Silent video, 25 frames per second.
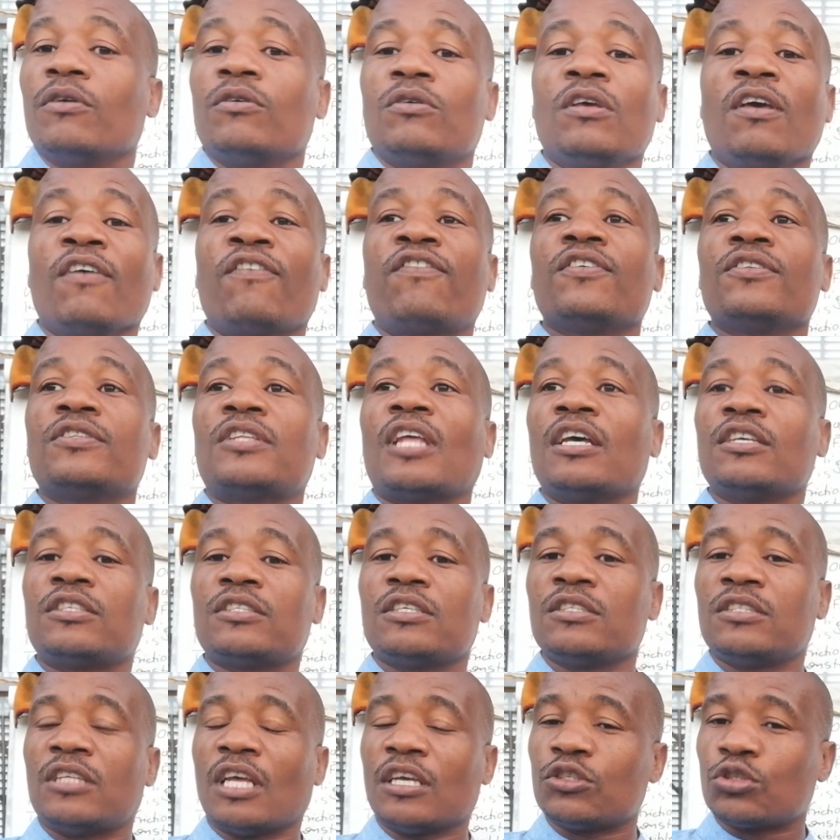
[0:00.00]
if
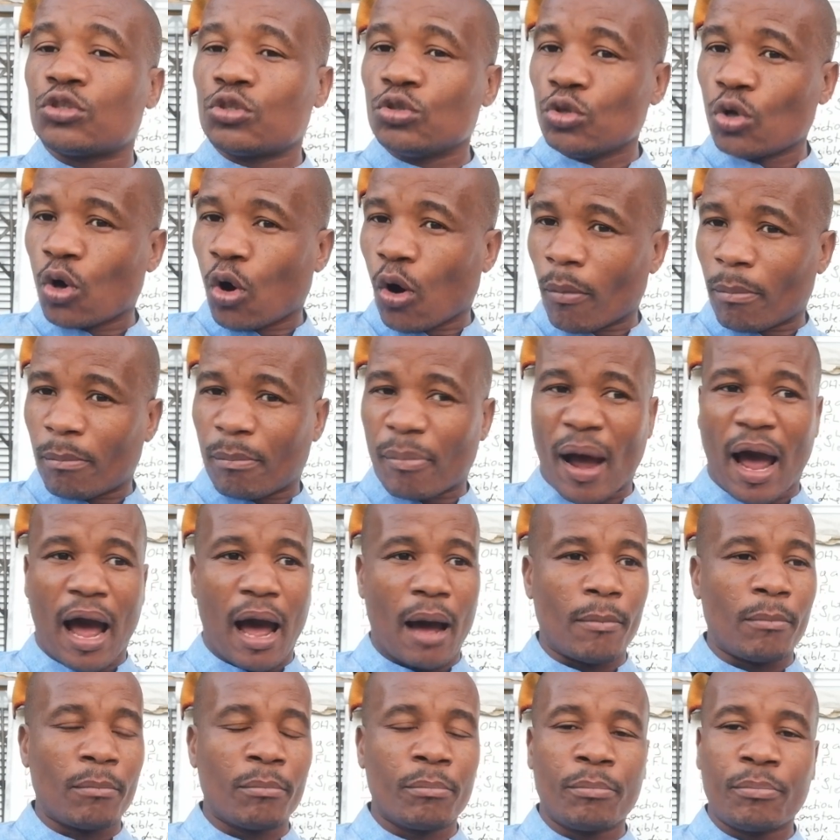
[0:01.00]
there's no
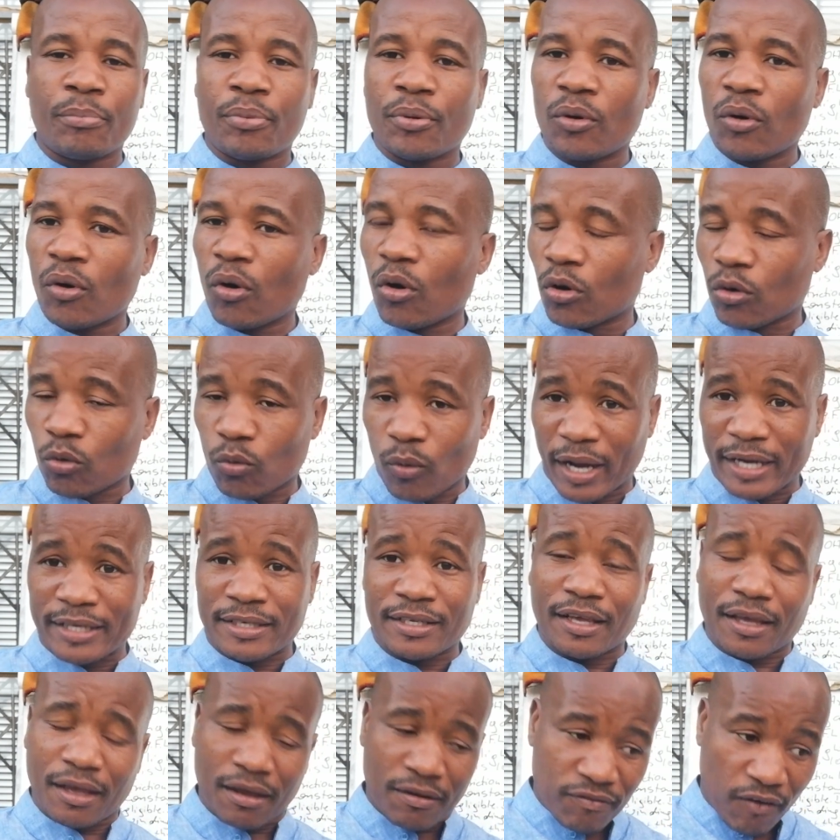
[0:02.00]
pump or
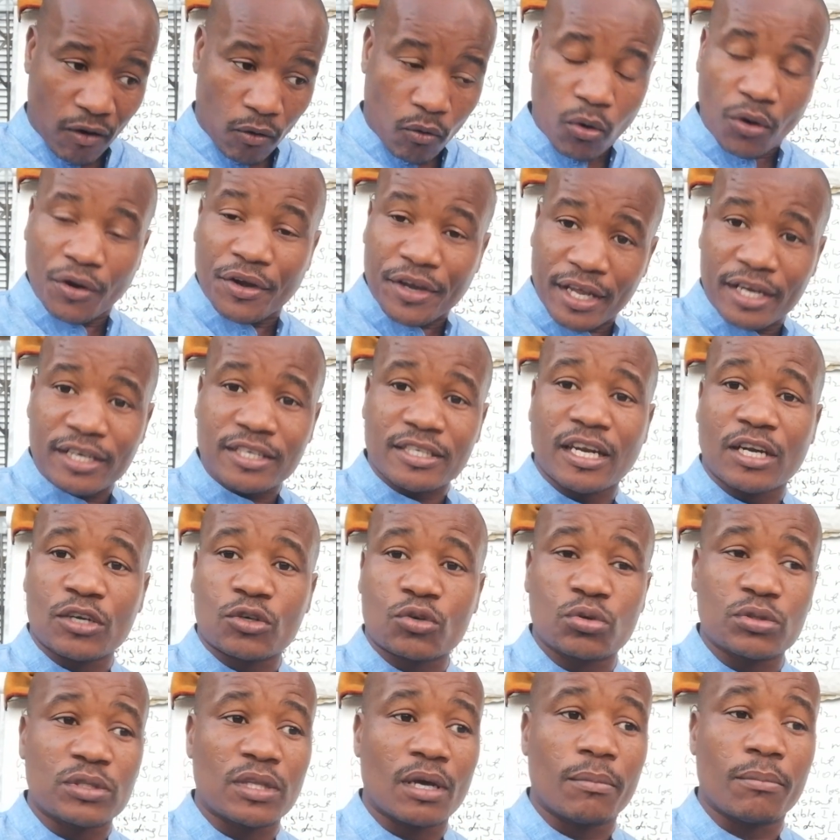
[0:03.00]
whatever connected
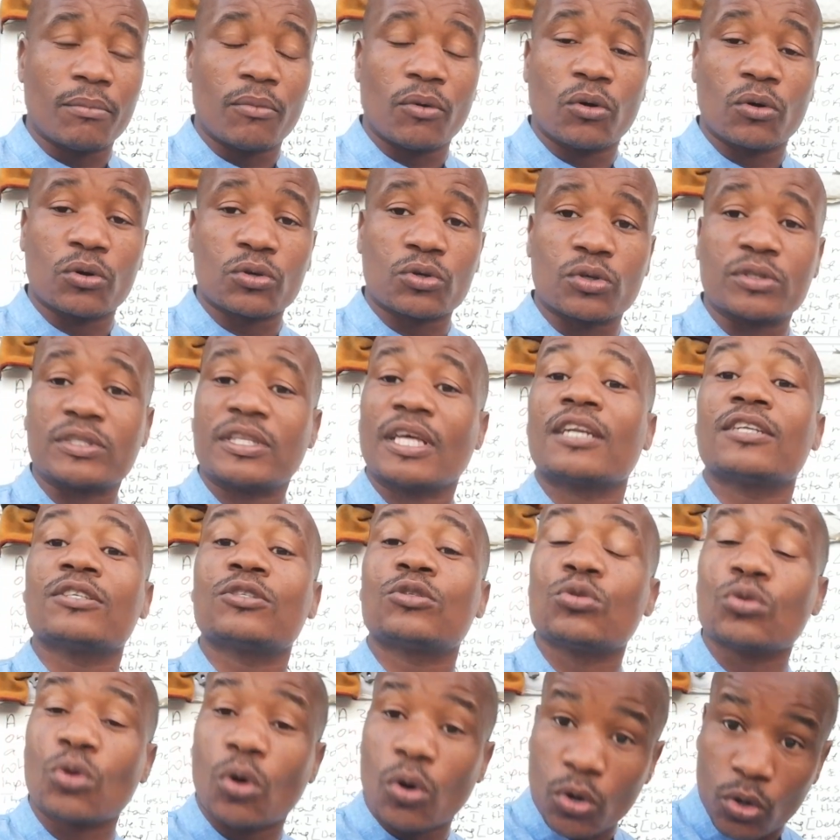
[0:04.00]
to the motor, there
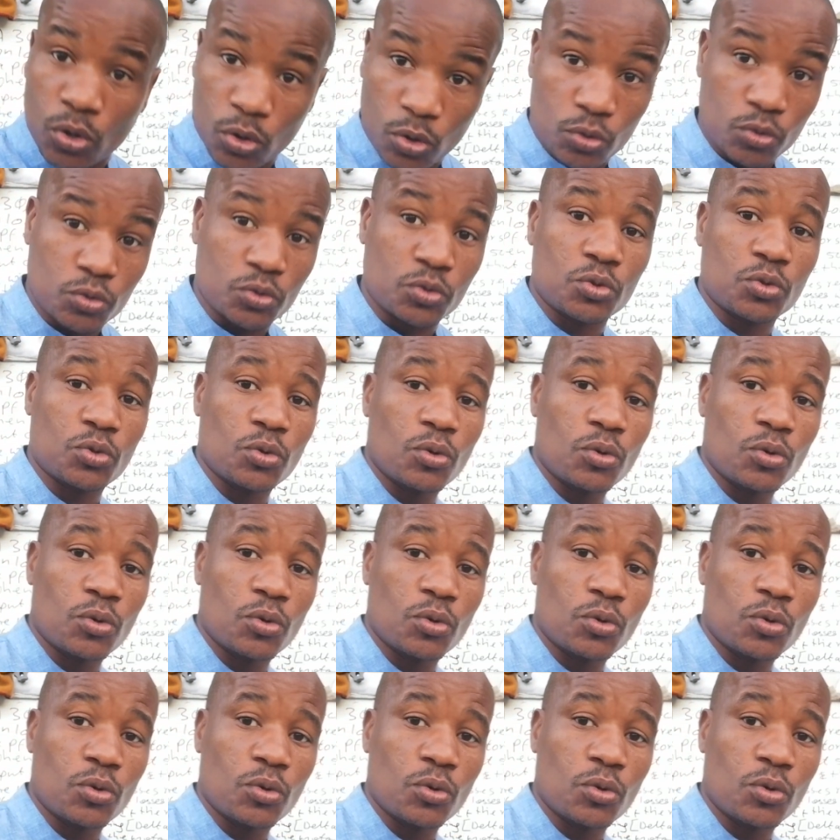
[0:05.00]
is no load,